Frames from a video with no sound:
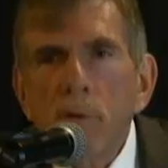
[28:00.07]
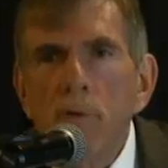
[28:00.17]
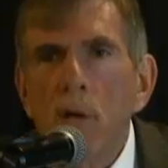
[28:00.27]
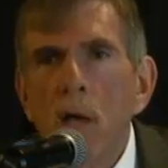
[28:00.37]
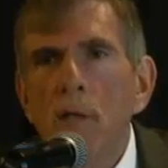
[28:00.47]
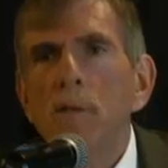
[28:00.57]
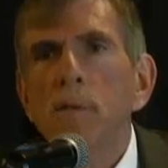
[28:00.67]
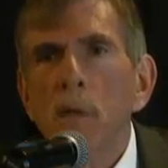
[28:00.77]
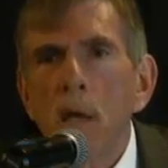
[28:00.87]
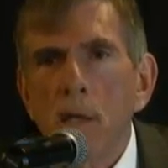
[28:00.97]
the United
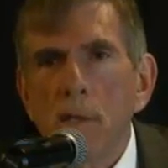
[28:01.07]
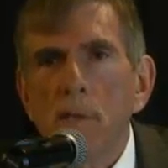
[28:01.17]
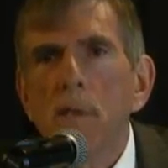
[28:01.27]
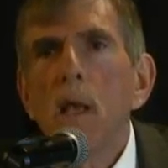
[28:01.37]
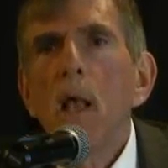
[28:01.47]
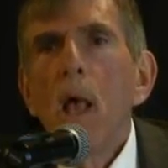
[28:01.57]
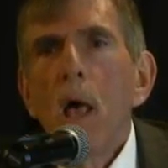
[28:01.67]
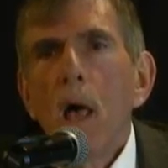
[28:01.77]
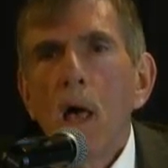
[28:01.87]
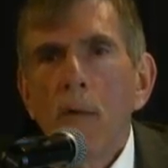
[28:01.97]
States.
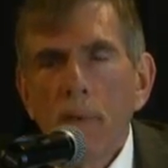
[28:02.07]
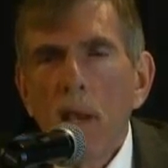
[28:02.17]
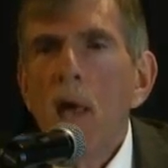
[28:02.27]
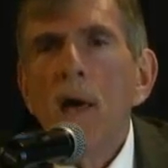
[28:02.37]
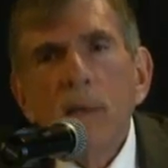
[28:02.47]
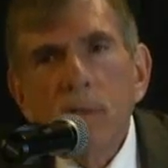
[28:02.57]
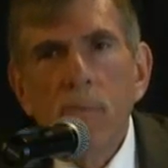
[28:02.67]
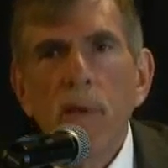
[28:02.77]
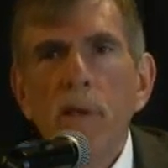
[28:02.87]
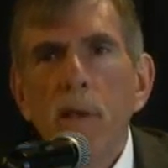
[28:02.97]
It has
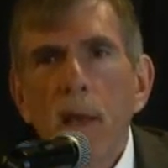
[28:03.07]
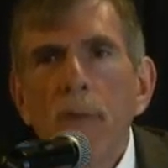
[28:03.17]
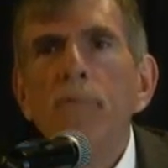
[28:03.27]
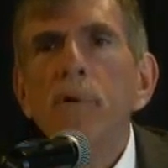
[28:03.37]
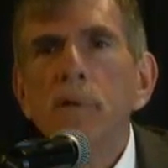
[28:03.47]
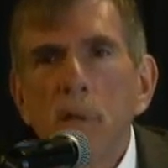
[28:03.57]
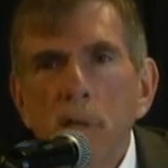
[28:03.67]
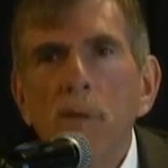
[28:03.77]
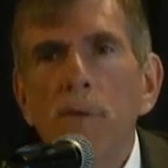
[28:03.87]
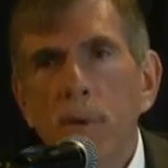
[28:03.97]
been every
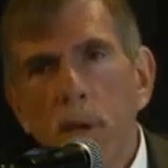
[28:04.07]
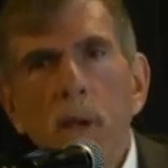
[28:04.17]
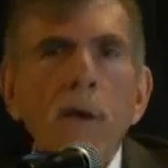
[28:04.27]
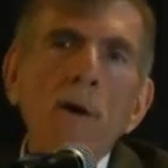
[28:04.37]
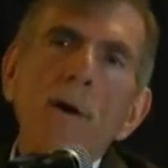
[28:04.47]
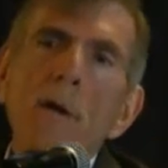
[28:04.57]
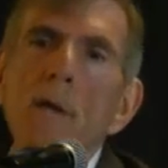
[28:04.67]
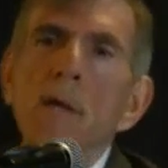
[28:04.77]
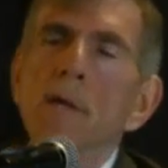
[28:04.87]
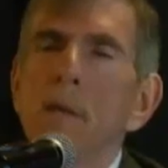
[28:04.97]
single year.
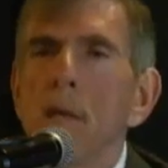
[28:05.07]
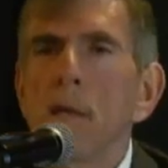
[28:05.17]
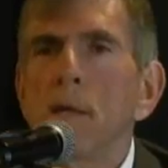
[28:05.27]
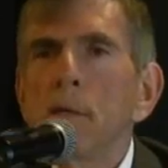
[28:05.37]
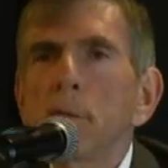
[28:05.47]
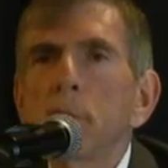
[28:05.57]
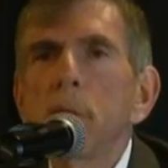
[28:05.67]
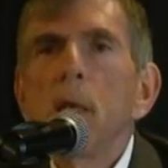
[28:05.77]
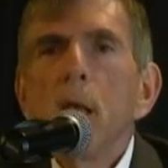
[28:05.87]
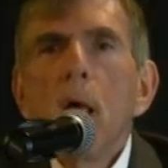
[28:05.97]
It
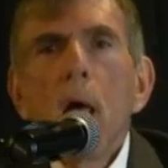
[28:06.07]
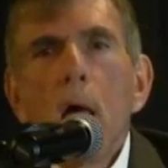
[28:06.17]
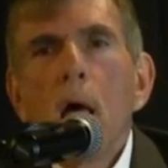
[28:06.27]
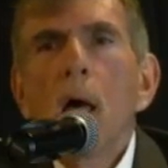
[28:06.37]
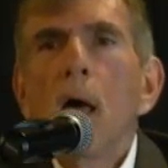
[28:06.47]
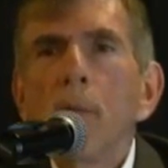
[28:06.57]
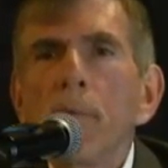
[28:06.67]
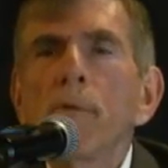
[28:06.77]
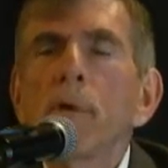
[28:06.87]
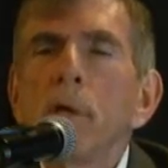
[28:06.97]
is,
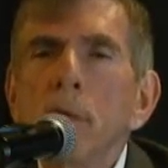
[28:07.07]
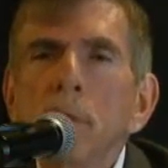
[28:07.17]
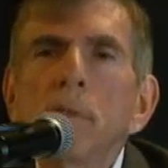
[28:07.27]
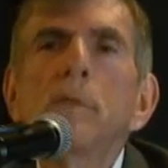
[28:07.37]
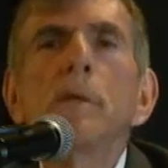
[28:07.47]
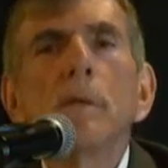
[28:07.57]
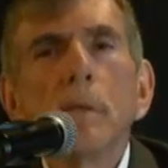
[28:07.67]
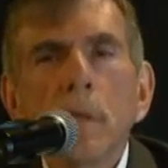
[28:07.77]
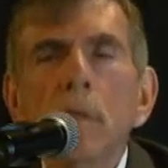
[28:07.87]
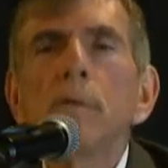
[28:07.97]
there is
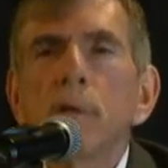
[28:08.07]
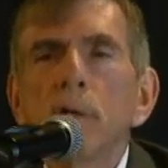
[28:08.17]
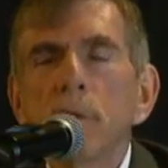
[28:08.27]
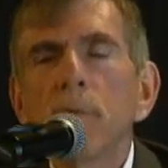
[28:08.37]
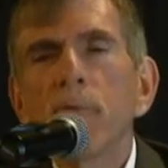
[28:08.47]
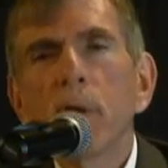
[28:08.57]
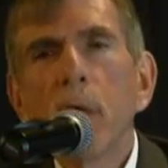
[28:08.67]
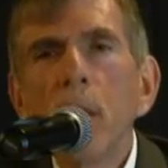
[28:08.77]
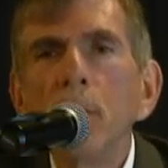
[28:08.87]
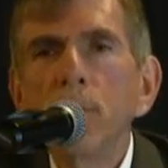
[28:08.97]
legal
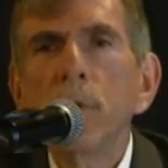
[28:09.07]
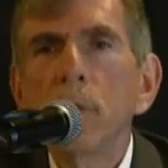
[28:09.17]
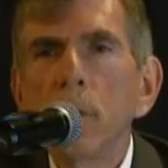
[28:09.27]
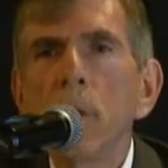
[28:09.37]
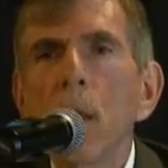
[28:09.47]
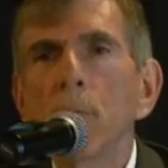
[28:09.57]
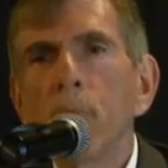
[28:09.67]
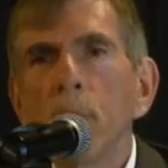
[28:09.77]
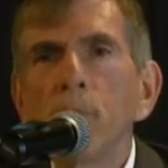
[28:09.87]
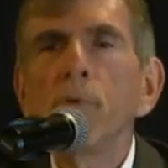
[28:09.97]
justification in that
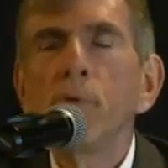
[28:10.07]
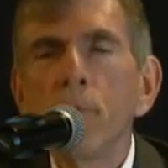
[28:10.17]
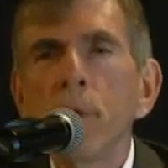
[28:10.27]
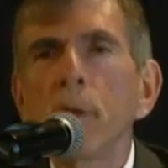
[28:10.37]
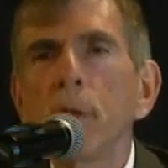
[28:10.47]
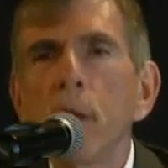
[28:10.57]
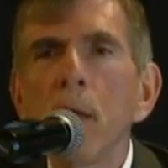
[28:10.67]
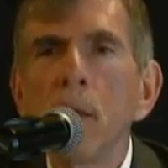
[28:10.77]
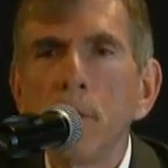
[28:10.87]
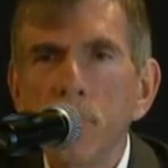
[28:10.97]
people who can
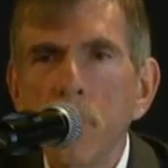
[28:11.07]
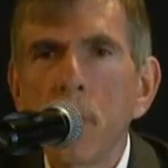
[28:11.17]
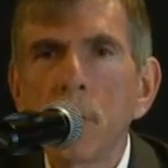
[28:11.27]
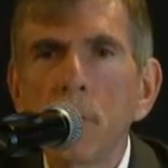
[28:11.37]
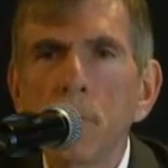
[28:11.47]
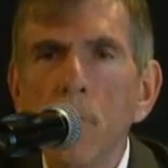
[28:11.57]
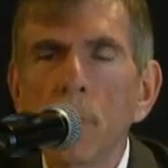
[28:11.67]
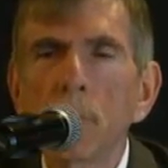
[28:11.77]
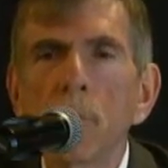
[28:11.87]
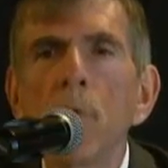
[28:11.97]
engage in
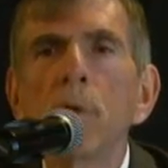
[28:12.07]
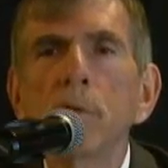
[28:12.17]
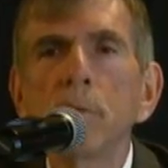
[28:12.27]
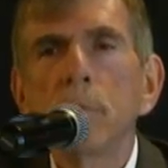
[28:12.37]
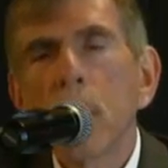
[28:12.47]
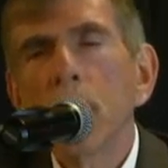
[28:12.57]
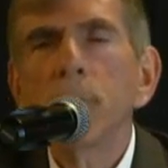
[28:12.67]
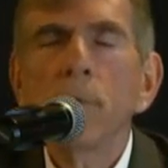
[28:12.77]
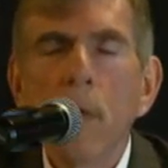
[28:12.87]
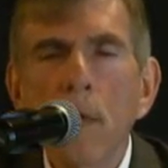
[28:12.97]
what's called
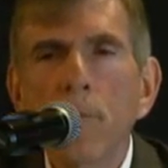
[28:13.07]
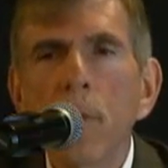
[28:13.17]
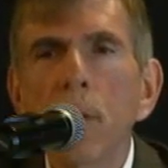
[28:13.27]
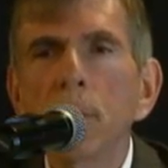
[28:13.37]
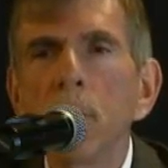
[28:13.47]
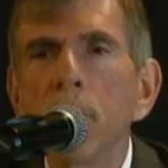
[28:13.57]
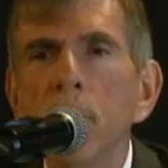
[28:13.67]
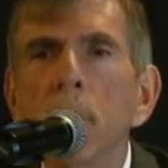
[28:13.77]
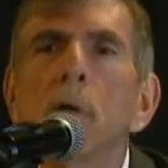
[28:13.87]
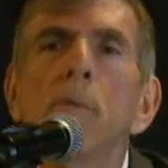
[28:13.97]
substantial gainful
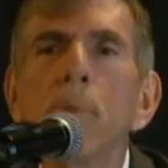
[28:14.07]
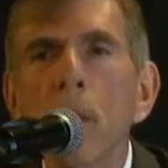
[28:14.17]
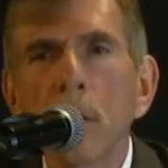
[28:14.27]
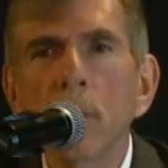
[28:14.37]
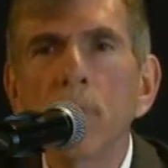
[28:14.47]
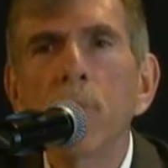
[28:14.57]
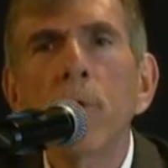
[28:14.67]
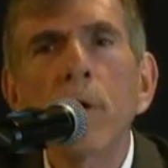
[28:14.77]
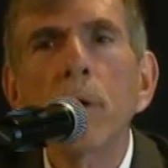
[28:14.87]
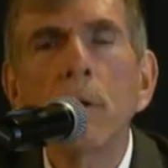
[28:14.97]
activity or competitive
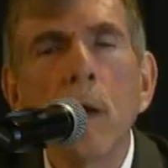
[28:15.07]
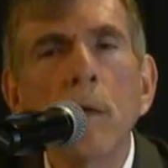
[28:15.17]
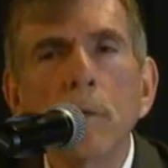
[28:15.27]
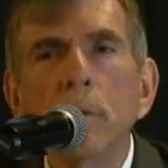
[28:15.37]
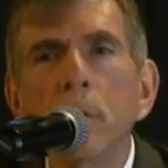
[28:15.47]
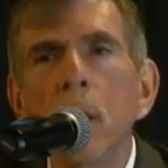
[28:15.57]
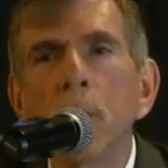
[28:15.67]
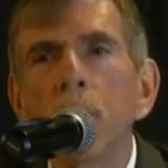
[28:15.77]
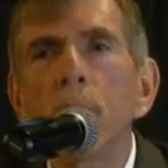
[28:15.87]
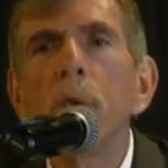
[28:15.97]
work are not
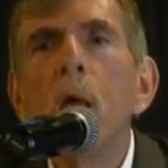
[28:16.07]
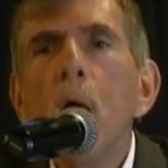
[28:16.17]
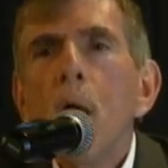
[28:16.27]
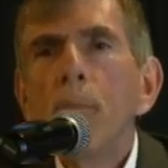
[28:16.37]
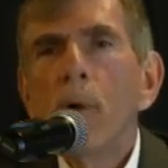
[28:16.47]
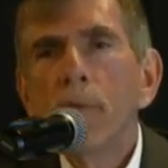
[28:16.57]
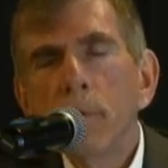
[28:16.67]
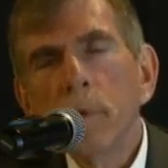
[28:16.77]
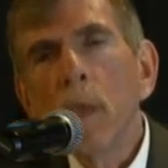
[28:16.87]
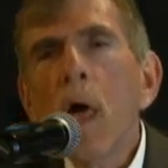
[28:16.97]
disabled, but
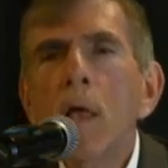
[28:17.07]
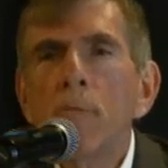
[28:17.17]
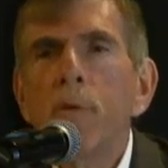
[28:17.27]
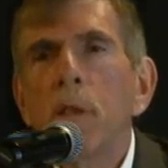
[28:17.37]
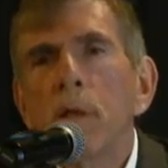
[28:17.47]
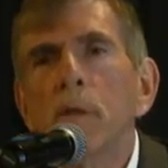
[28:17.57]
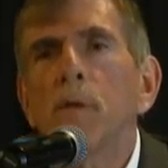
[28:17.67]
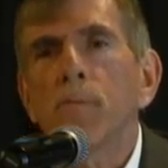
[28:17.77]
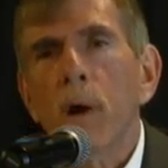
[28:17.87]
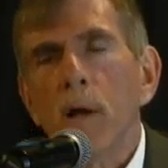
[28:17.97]
there's a lot of
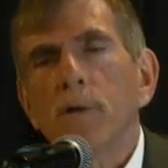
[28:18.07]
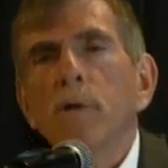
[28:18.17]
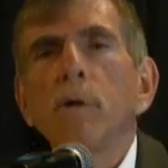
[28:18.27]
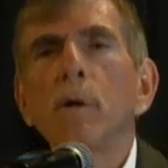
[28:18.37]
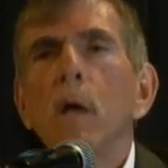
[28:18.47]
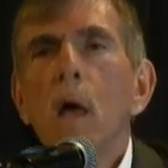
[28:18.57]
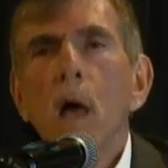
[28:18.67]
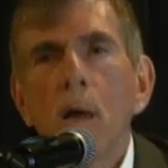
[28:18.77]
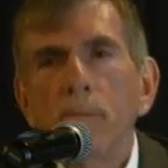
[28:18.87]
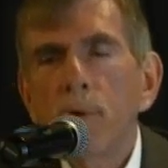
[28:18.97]
political pressure
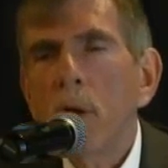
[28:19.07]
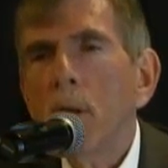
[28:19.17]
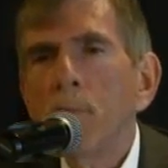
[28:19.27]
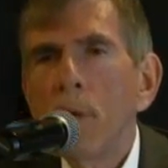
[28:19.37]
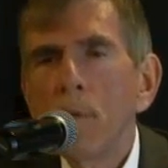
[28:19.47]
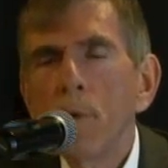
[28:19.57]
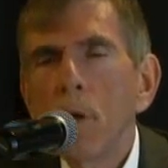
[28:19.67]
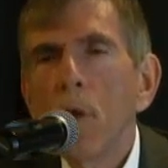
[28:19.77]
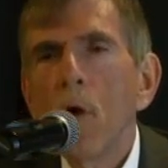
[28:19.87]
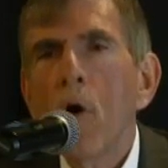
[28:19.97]
to get
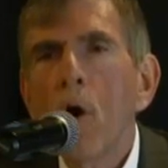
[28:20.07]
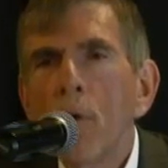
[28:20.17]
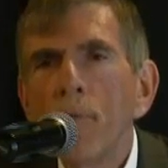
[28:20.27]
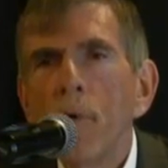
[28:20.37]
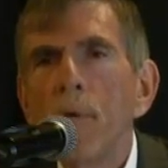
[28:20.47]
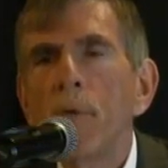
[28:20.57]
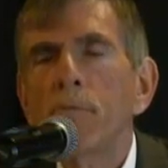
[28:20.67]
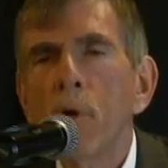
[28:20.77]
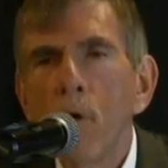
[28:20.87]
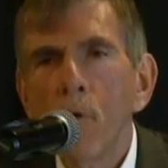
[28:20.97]
people off the
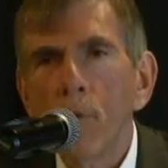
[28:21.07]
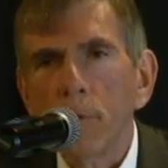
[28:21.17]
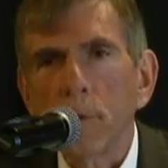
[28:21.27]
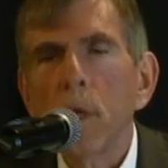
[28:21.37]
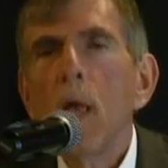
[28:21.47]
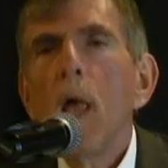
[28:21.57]
rolls.